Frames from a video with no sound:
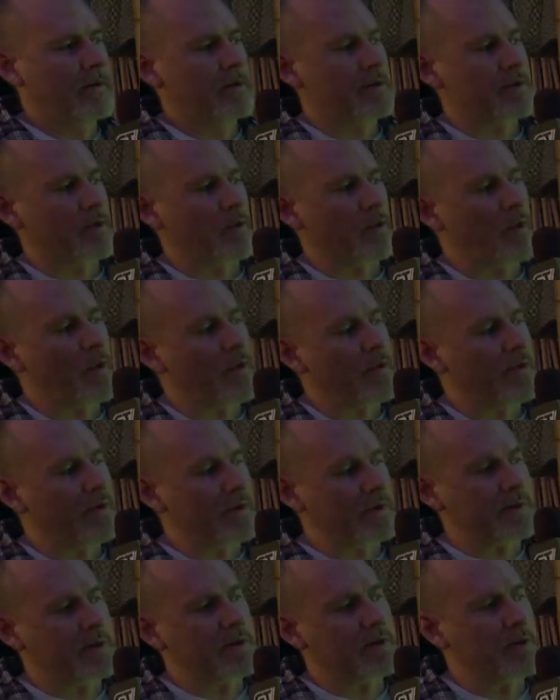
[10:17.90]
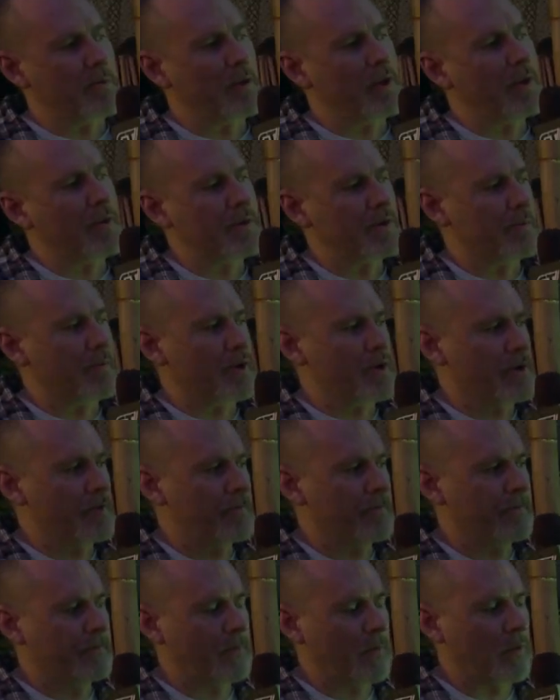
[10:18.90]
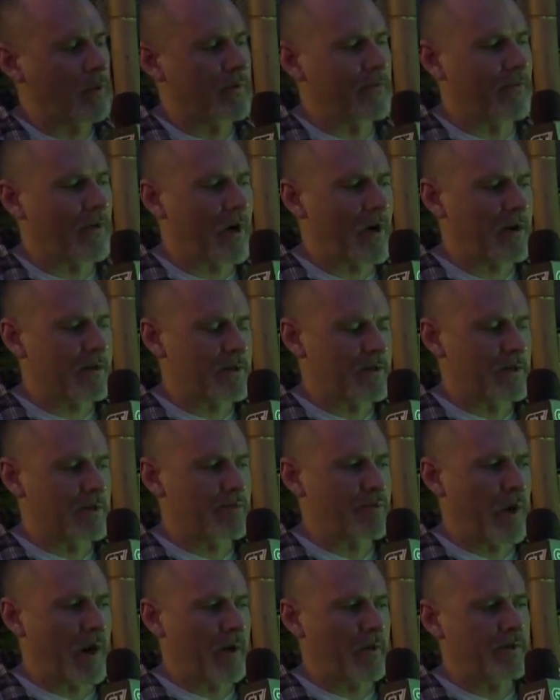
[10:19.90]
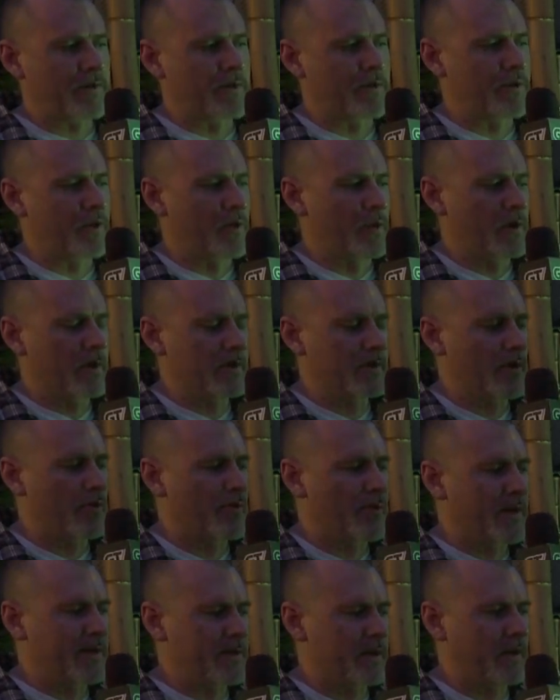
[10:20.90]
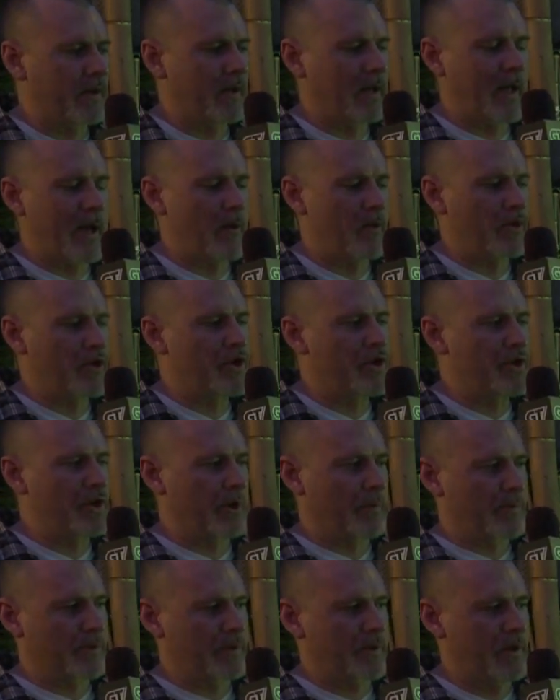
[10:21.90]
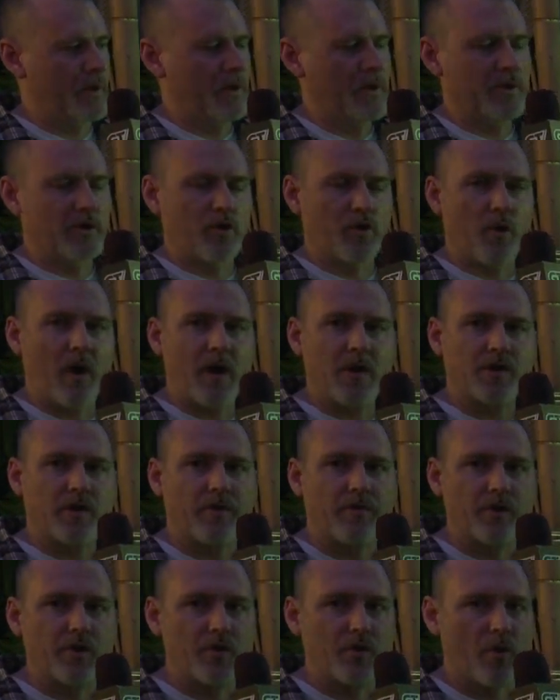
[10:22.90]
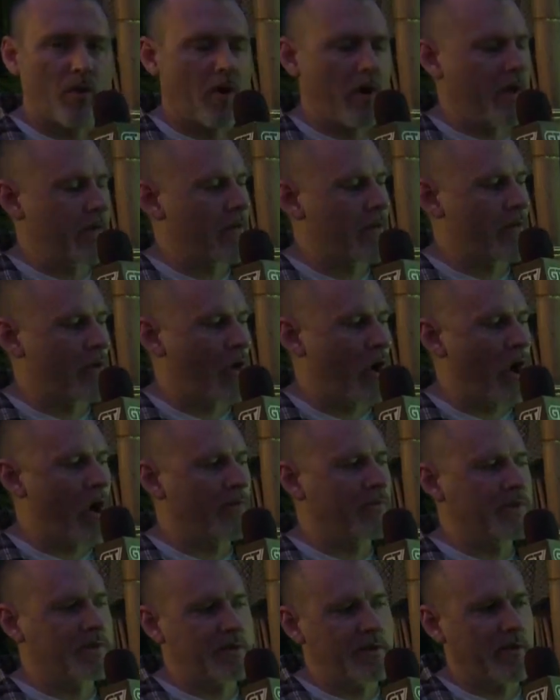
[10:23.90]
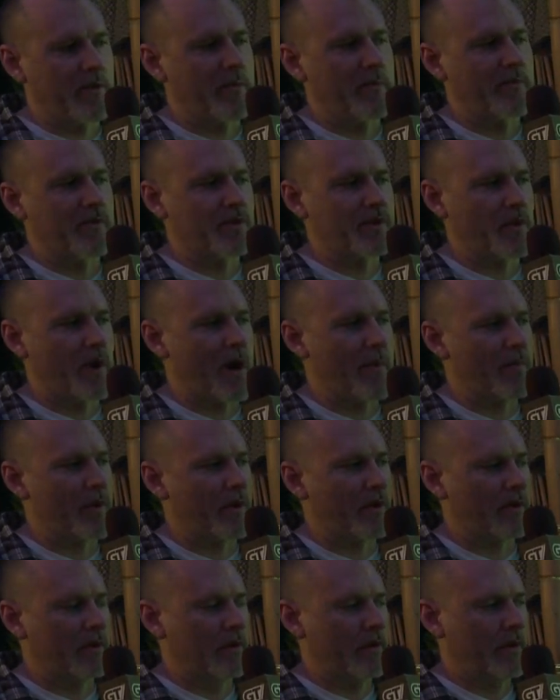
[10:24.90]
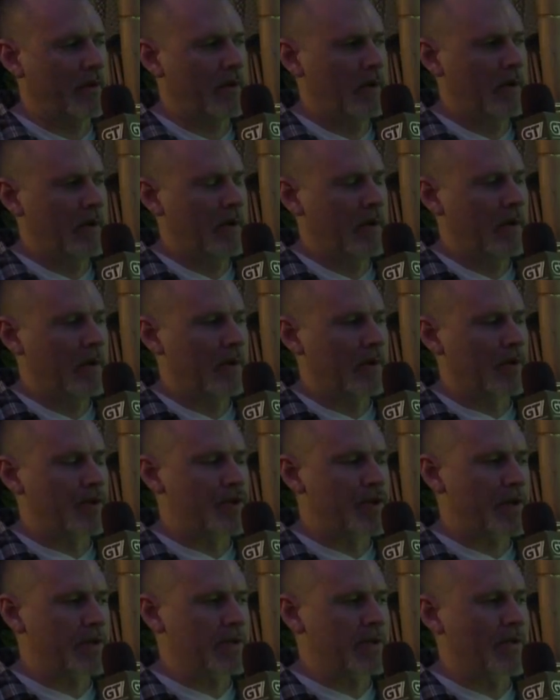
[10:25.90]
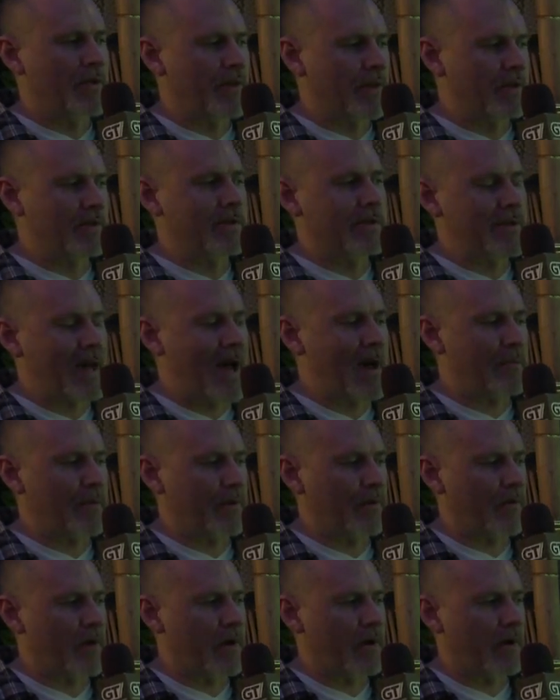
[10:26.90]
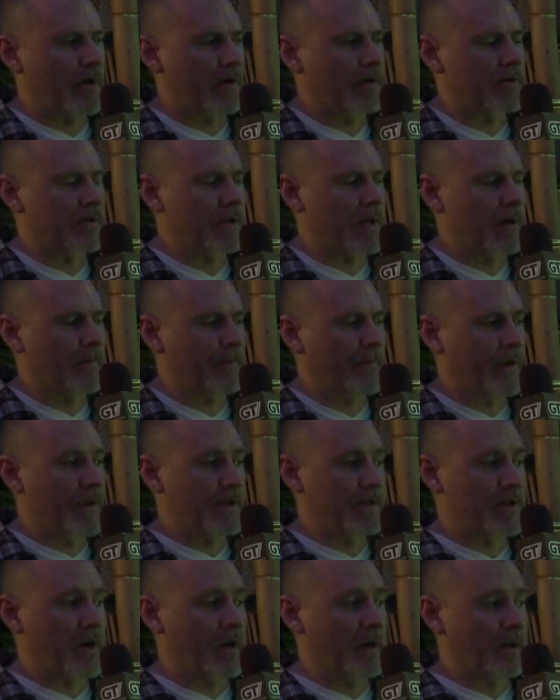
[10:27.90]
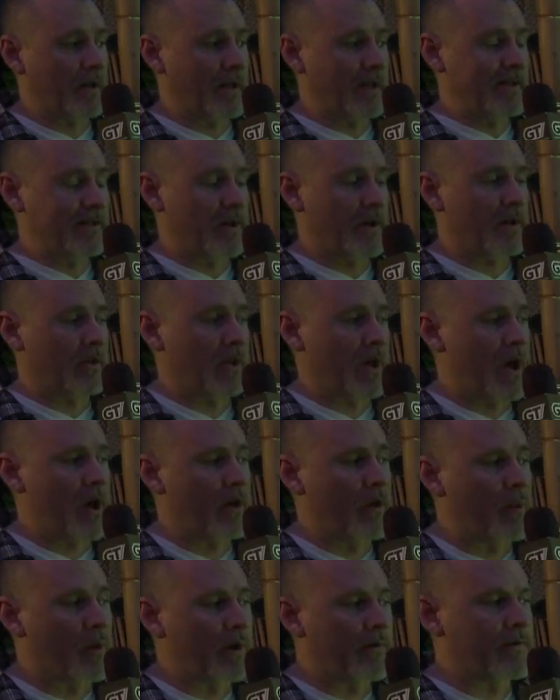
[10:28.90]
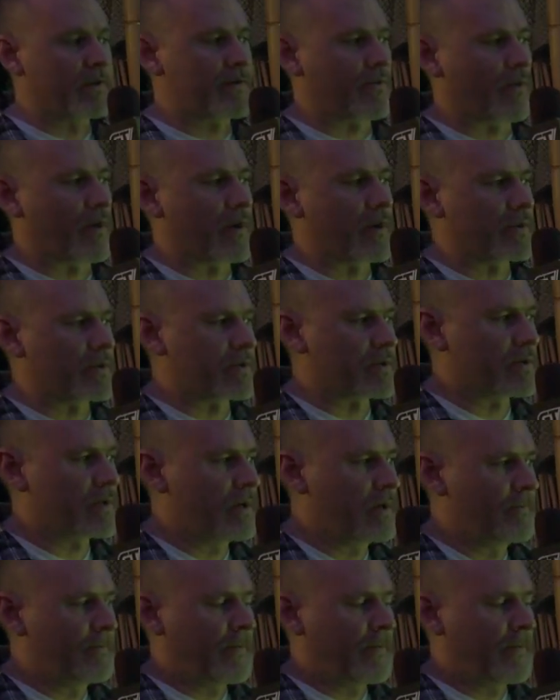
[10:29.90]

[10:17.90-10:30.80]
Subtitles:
So this is the Medusa mission. What Voss and his pirates are doing is they're basically allowing ships to crash on the shore, and then they're harvesting them for scrap metal. What Jason thinks is happening right here is that he's got a line on one of his friends